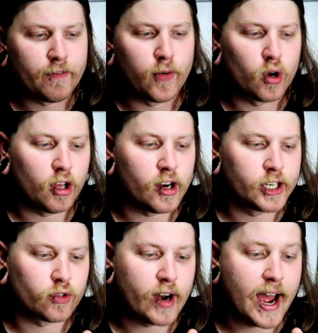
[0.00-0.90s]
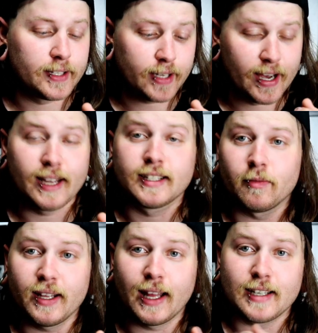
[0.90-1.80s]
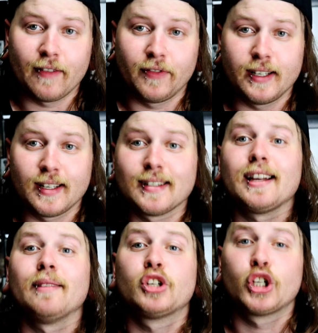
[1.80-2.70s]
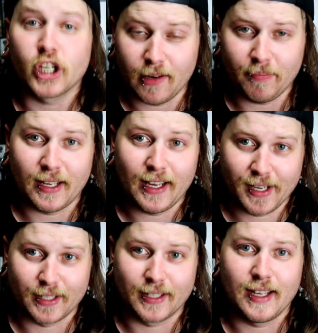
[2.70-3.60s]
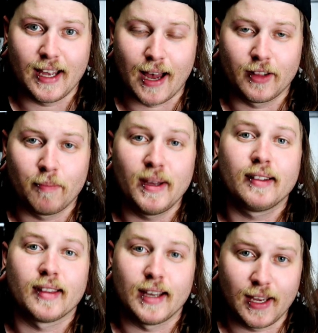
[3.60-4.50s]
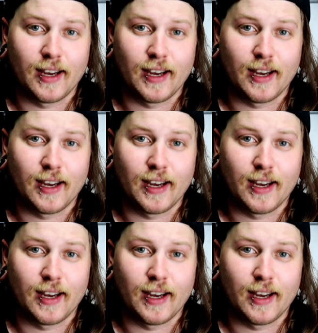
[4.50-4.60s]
for large rats. It's something that definitely doesn't come cheap is the big thing